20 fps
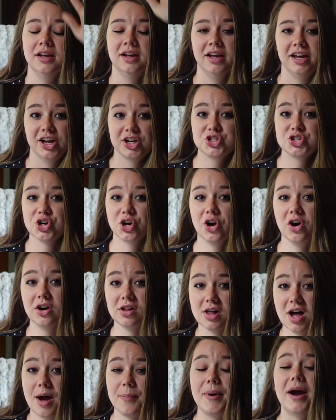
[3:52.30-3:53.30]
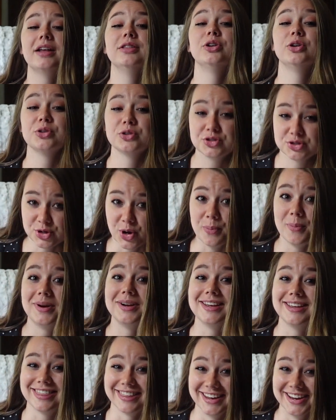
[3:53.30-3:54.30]
hit your girl up. I learned so
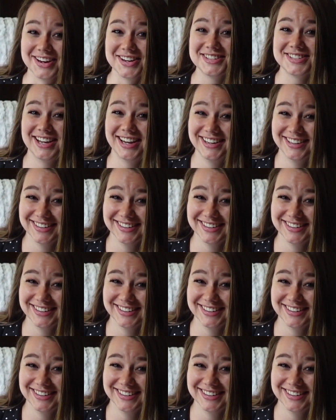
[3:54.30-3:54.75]
many things.